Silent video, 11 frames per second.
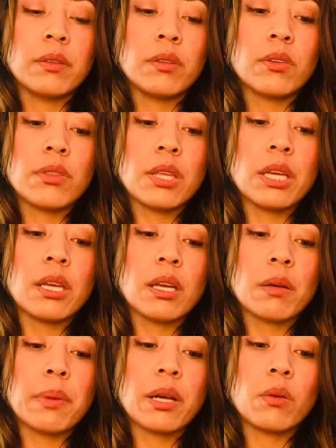They're thinking
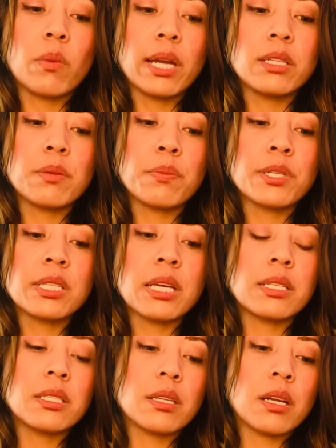about a way to
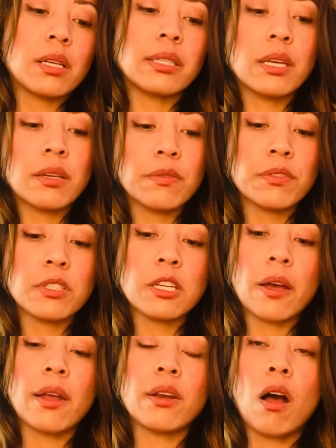present a gift,
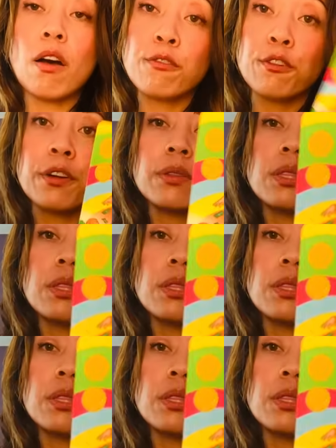an offer